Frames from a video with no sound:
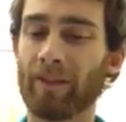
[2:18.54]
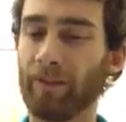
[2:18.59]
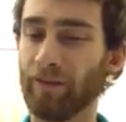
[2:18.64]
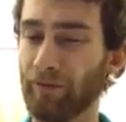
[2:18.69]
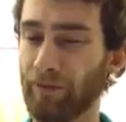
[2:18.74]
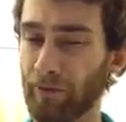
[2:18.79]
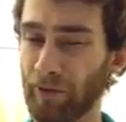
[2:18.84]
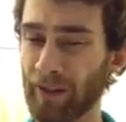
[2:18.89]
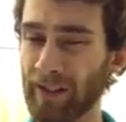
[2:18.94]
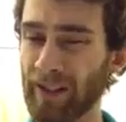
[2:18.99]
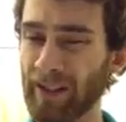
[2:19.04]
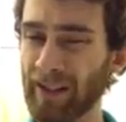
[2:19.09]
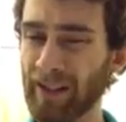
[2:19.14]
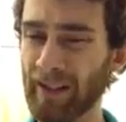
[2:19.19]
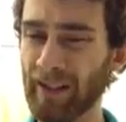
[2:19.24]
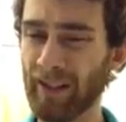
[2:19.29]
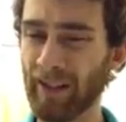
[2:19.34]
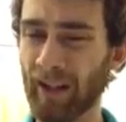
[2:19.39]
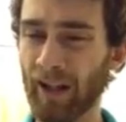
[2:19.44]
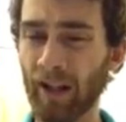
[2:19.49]
The free?
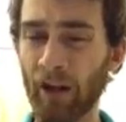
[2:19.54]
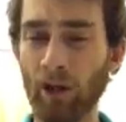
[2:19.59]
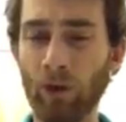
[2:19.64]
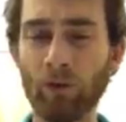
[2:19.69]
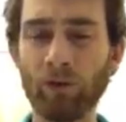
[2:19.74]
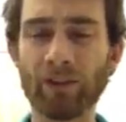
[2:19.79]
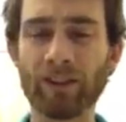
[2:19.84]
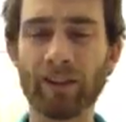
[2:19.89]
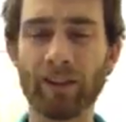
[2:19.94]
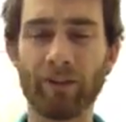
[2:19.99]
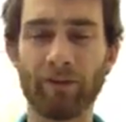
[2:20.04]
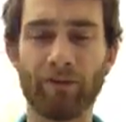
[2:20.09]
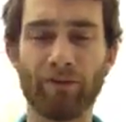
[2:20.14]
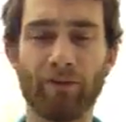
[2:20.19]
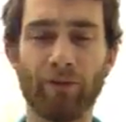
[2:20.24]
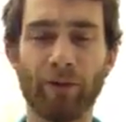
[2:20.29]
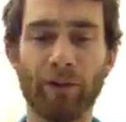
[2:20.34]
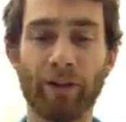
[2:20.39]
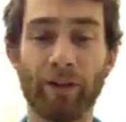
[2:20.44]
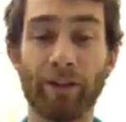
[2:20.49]
Who said the
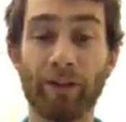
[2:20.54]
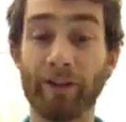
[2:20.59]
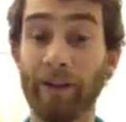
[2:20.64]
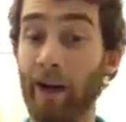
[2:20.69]
free?